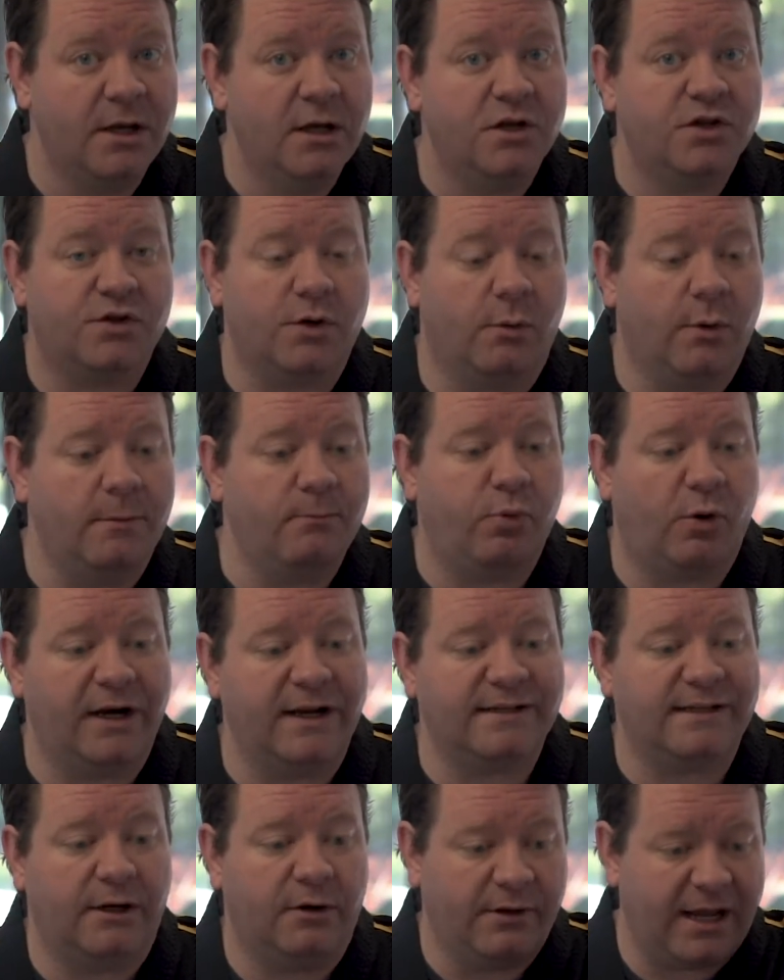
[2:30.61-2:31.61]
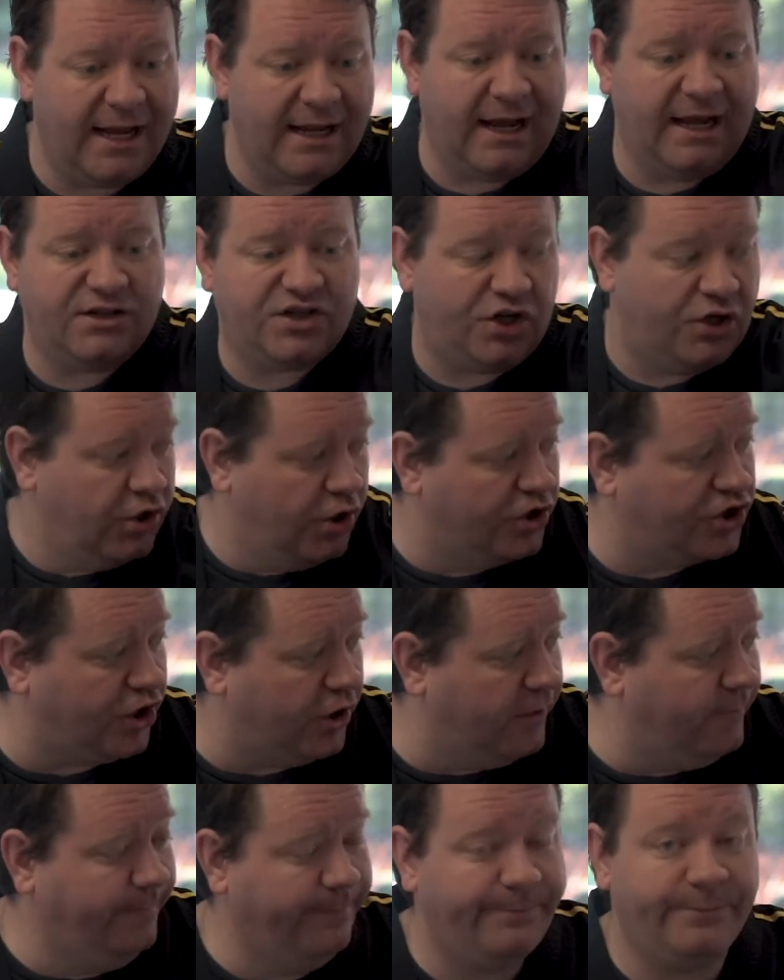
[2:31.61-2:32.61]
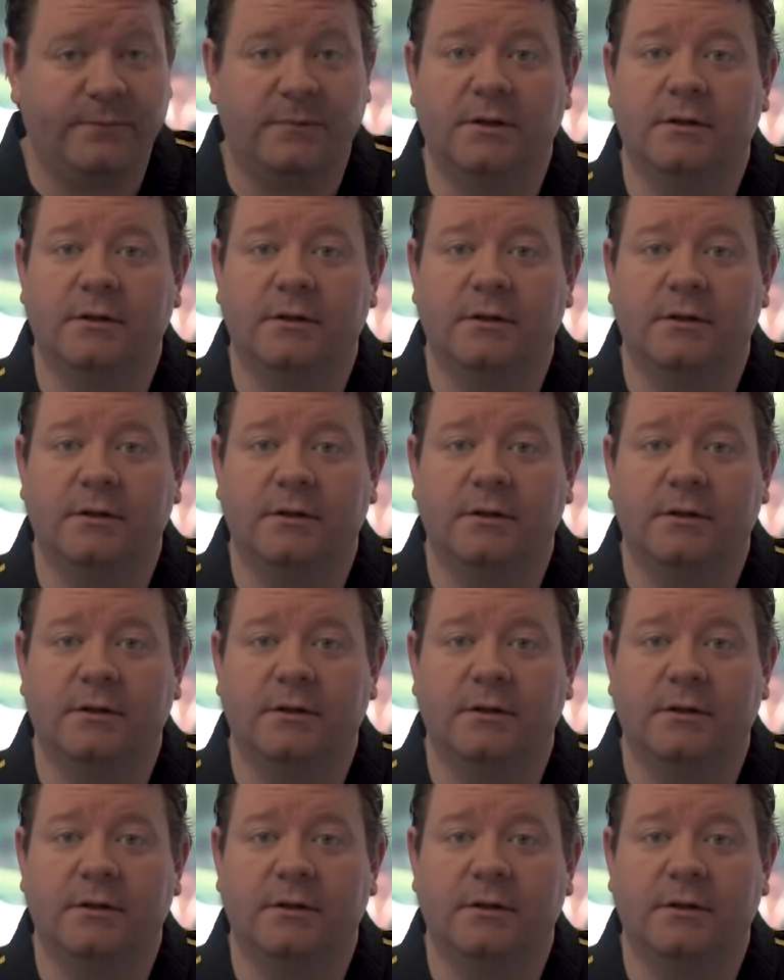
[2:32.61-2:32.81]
So at one point I said, okay guys, your turn.